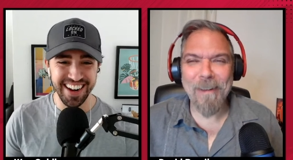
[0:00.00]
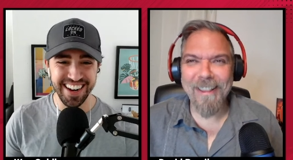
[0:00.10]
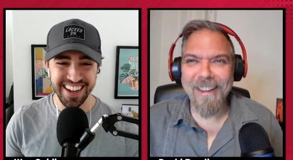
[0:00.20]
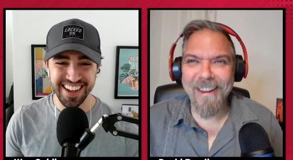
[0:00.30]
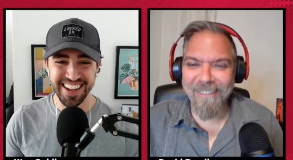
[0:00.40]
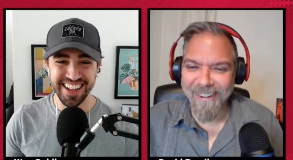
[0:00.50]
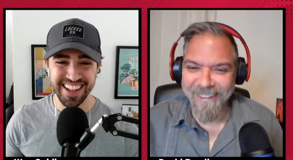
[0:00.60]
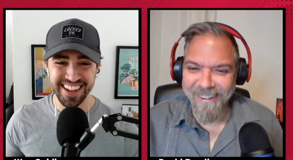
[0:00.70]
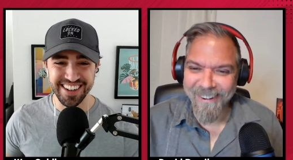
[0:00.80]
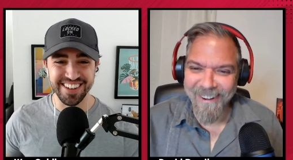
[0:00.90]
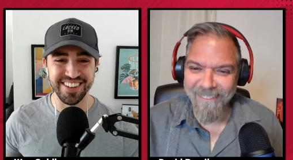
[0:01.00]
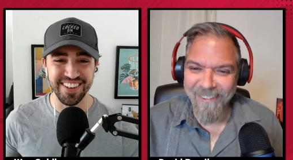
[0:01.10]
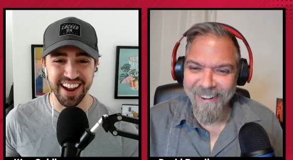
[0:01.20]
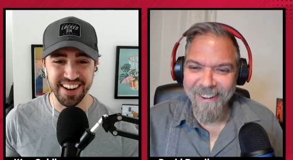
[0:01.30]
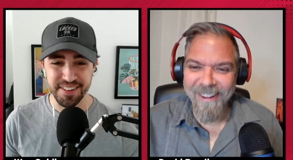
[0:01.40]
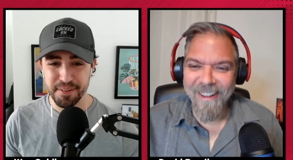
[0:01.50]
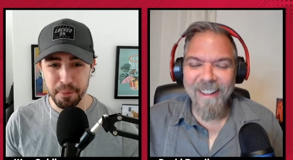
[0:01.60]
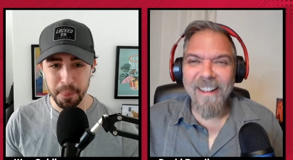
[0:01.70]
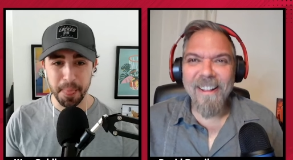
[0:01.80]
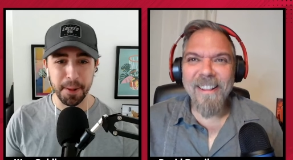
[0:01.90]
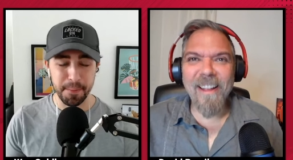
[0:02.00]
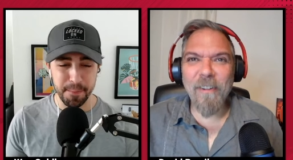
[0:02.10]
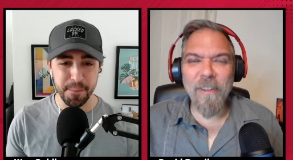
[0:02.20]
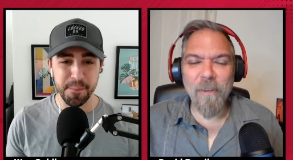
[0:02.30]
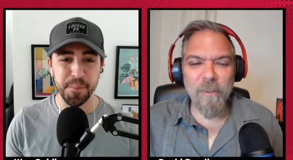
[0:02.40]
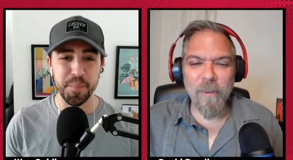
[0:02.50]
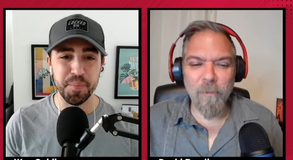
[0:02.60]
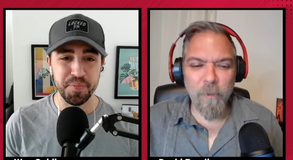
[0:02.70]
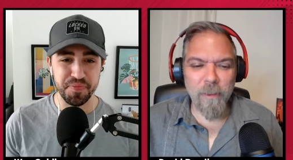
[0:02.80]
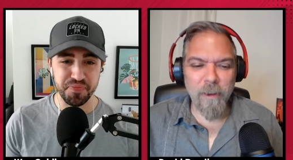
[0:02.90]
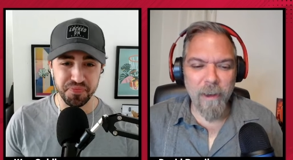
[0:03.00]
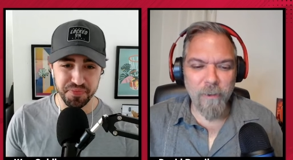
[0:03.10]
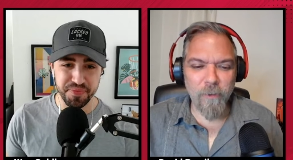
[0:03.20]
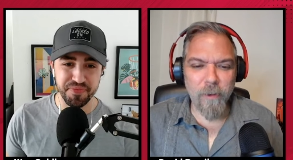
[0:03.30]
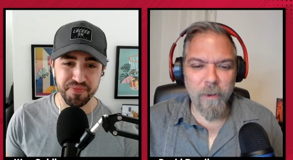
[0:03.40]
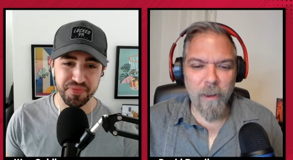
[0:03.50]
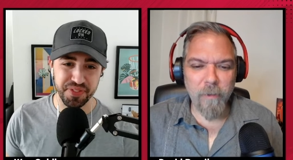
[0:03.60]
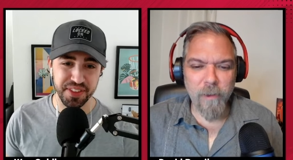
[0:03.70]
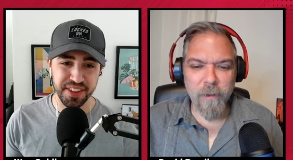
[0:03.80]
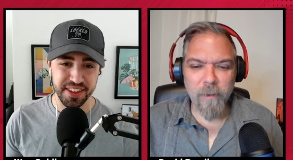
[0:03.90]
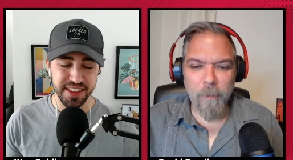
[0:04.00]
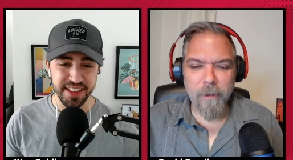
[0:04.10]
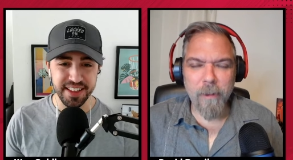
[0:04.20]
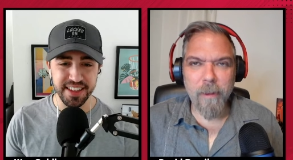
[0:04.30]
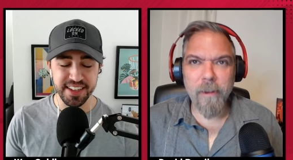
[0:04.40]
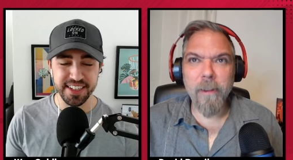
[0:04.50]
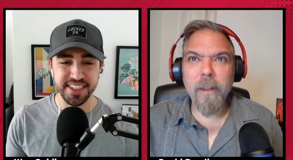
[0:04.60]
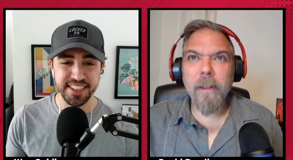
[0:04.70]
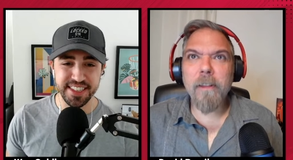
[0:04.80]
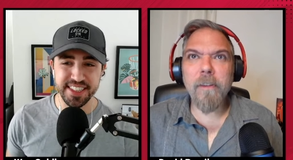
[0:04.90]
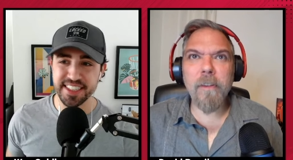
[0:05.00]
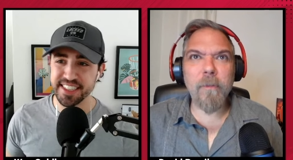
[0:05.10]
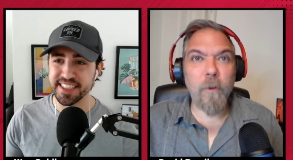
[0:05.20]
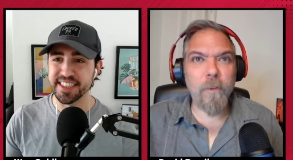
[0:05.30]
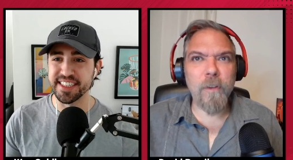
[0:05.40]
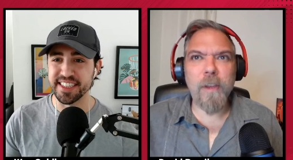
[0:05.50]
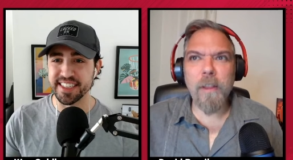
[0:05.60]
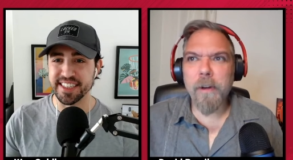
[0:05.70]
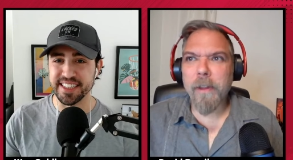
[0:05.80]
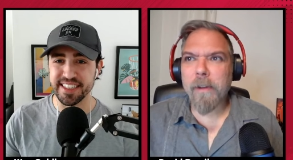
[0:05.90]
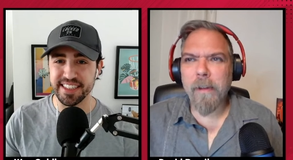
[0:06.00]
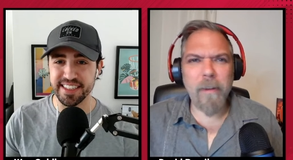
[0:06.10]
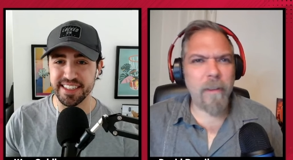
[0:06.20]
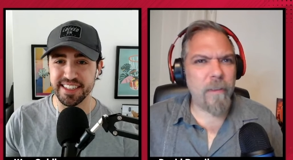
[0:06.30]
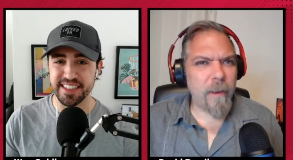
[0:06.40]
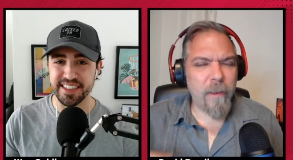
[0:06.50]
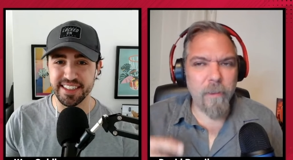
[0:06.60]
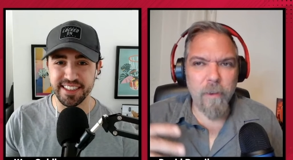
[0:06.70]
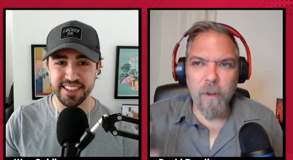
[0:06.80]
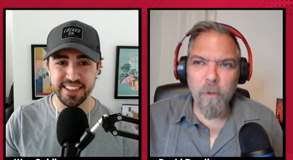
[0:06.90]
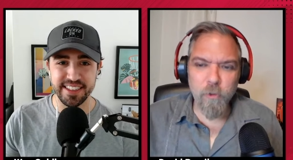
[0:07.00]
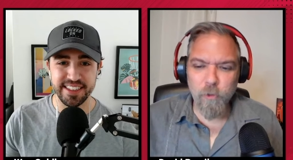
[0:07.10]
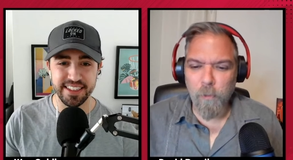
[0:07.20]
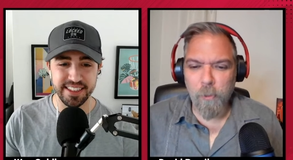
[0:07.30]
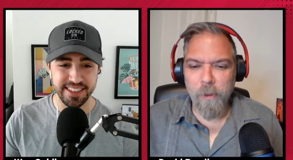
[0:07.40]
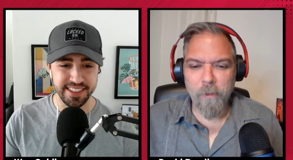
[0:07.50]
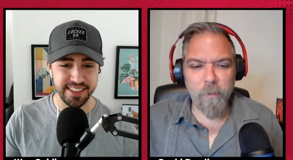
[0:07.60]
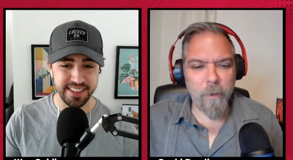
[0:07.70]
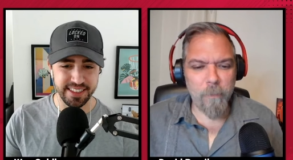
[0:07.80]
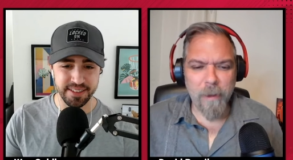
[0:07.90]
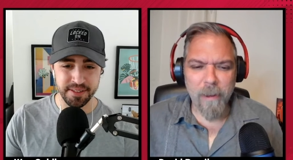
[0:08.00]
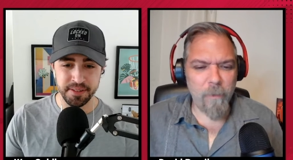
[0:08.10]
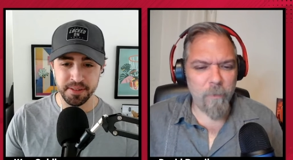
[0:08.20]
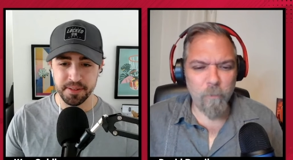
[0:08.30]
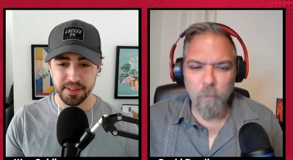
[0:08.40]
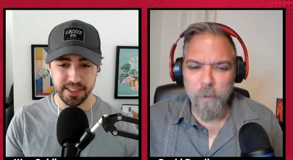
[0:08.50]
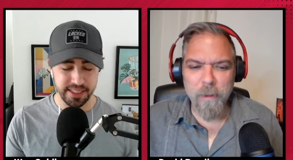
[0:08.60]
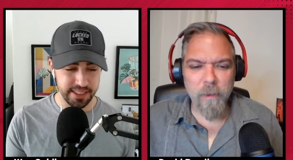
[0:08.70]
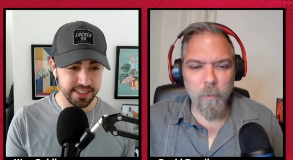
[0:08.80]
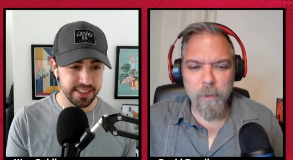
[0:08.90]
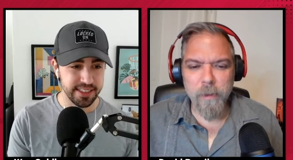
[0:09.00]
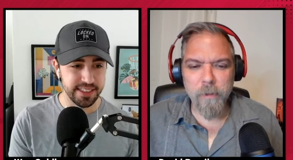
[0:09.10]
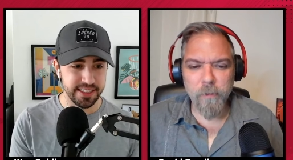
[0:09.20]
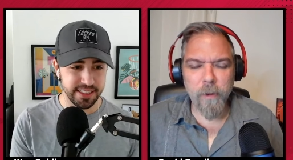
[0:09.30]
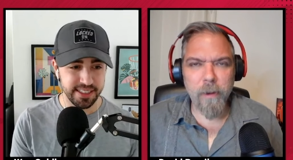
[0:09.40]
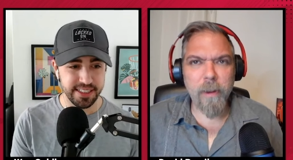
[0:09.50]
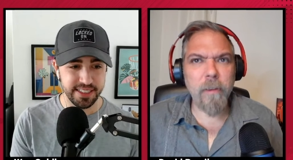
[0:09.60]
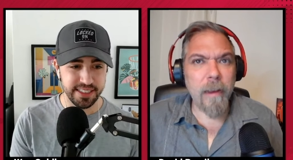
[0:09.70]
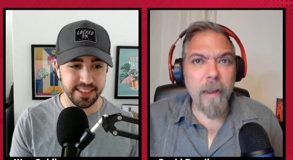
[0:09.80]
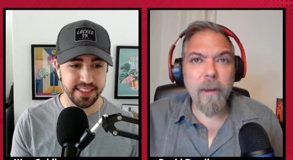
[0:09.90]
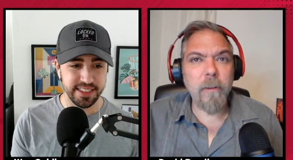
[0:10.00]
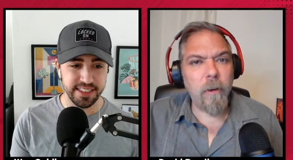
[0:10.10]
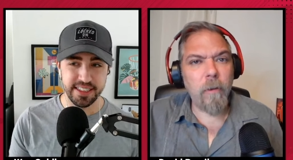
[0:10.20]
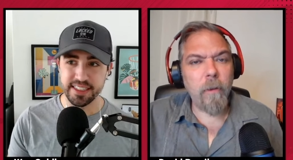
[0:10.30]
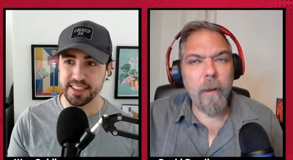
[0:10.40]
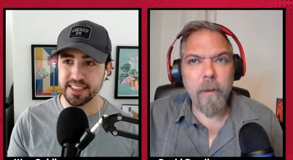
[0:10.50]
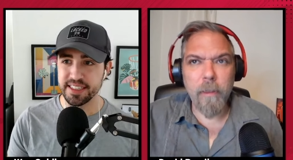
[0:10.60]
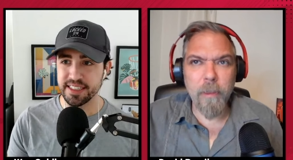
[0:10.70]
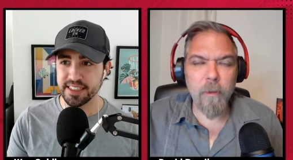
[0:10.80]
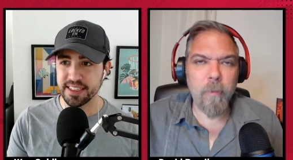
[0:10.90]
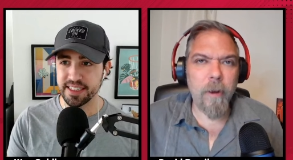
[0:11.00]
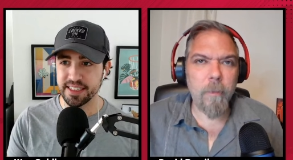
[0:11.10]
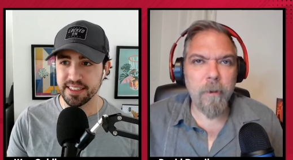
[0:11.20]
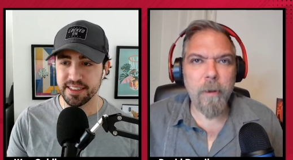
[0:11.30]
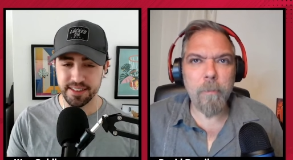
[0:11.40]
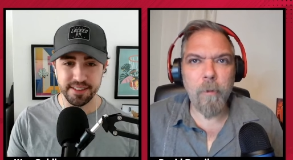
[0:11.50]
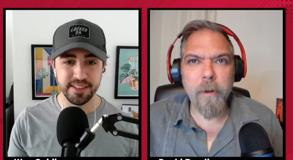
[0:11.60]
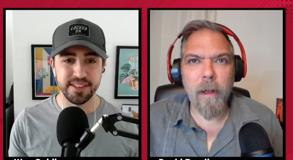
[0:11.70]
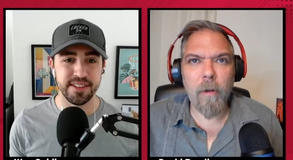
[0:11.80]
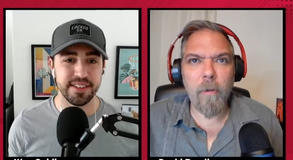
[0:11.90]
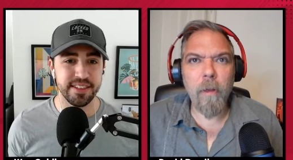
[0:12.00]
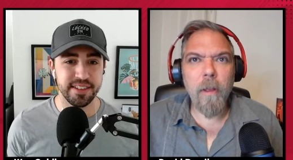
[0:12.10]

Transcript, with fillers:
Speaker 1: lead right there. I mean, right. It, was really interesting how he talked about like just the versatility and, and it's, it's a cultural thing for him. Like it was really, really interesting. And he, kind of, you know, and I think you brought up a great point how,